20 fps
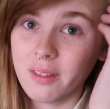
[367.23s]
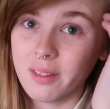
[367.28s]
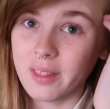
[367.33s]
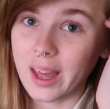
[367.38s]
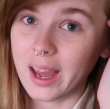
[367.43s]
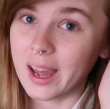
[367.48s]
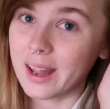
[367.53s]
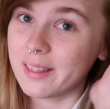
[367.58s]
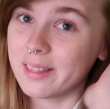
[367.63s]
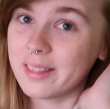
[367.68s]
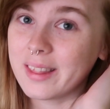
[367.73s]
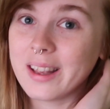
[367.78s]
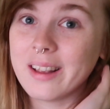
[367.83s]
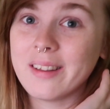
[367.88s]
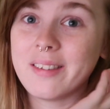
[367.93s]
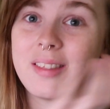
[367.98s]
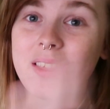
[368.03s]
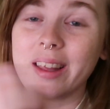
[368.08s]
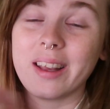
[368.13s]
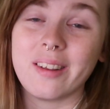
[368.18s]
that
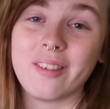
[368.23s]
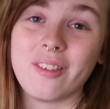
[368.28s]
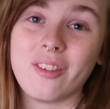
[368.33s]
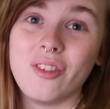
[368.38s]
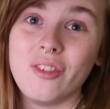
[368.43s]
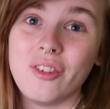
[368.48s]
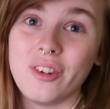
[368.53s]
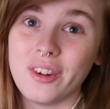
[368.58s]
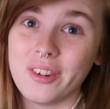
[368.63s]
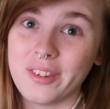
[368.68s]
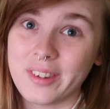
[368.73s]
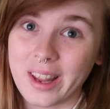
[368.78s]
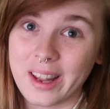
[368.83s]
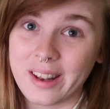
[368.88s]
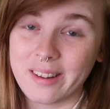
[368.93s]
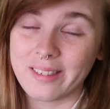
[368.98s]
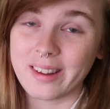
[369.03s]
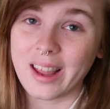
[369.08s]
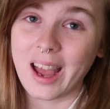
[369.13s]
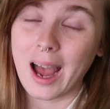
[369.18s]
these things do
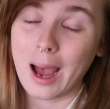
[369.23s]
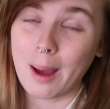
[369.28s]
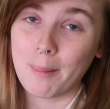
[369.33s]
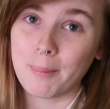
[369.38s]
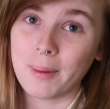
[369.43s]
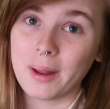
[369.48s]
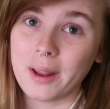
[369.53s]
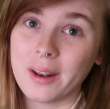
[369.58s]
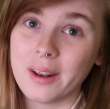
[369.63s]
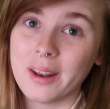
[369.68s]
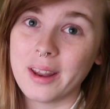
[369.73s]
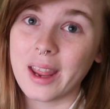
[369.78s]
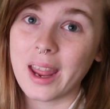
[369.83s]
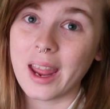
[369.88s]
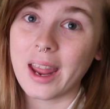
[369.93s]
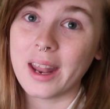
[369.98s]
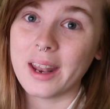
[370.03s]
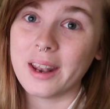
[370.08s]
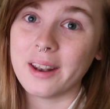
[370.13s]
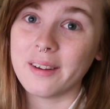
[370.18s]
tend to happen,
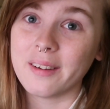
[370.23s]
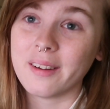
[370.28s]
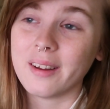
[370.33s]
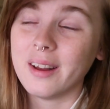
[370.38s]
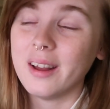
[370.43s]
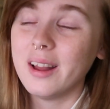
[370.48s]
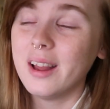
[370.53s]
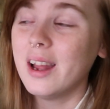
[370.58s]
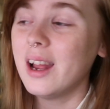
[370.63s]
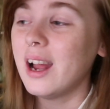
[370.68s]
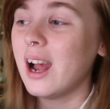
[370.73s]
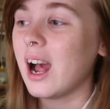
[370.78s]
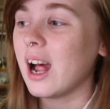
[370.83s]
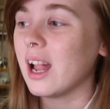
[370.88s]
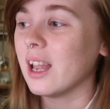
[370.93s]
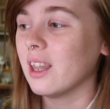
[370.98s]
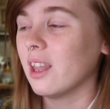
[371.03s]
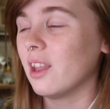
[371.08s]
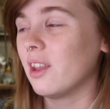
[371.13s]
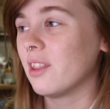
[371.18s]
and
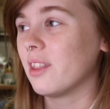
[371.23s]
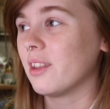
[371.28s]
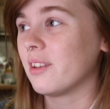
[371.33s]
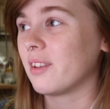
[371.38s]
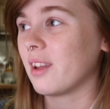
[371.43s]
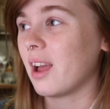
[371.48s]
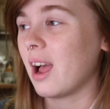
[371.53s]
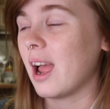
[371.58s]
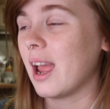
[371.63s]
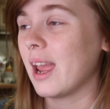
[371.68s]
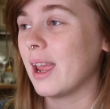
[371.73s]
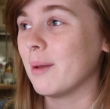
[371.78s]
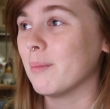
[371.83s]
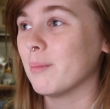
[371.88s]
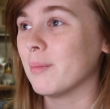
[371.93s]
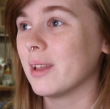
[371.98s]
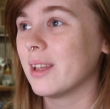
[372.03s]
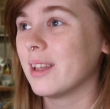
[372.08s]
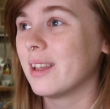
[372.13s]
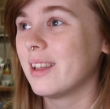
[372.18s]
a lot of the
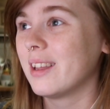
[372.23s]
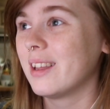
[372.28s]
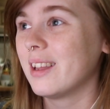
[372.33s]
time